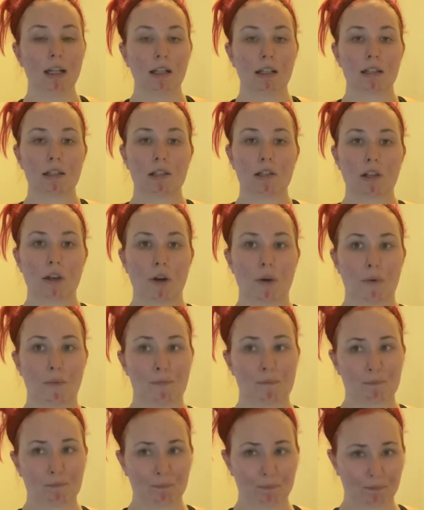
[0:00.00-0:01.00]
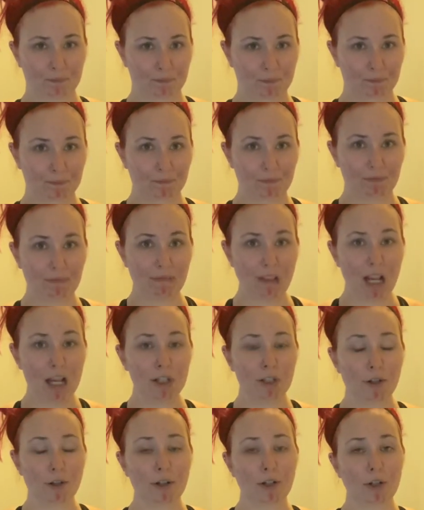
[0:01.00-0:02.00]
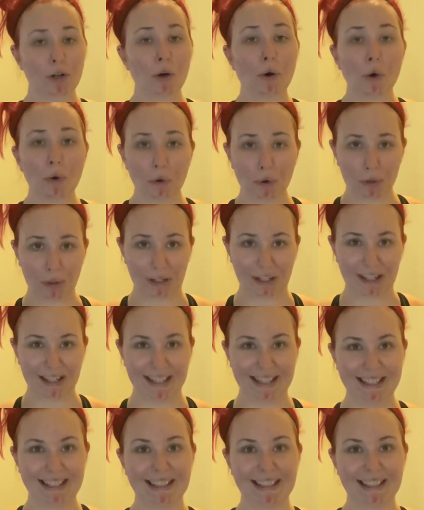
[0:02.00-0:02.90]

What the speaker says: So your core